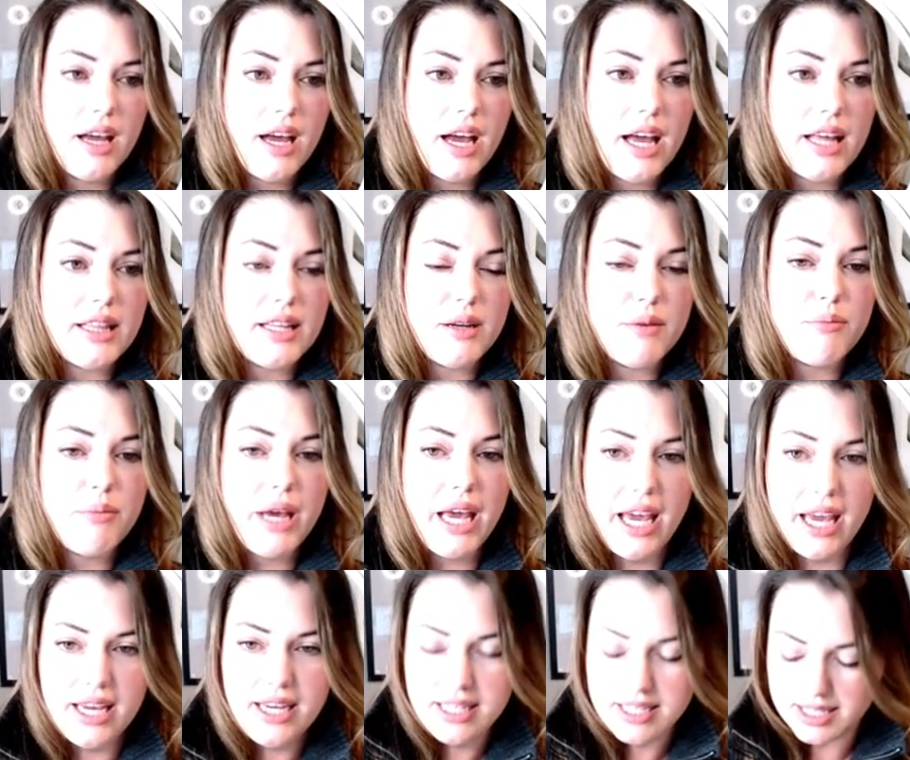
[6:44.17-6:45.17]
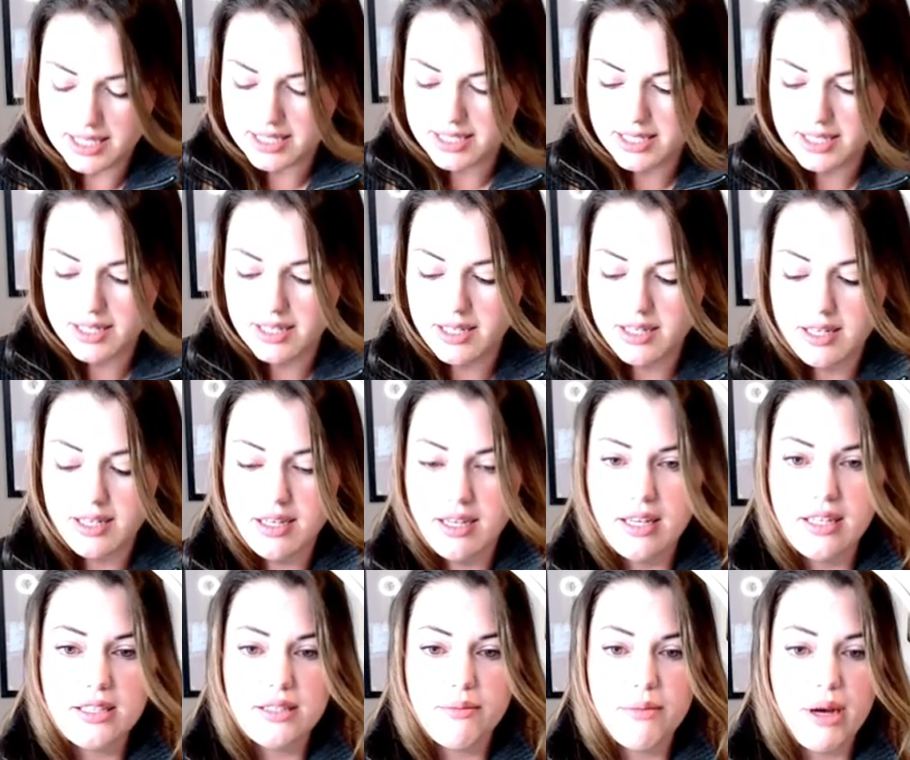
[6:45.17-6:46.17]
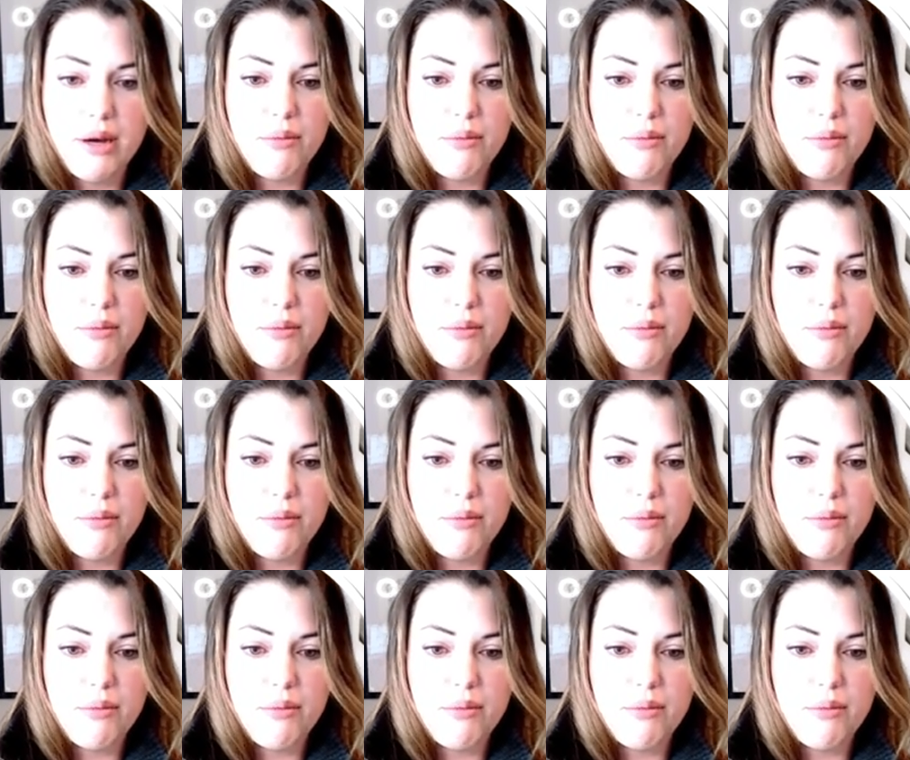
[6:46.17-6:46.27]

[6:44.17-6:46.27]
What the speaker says: and then paste into my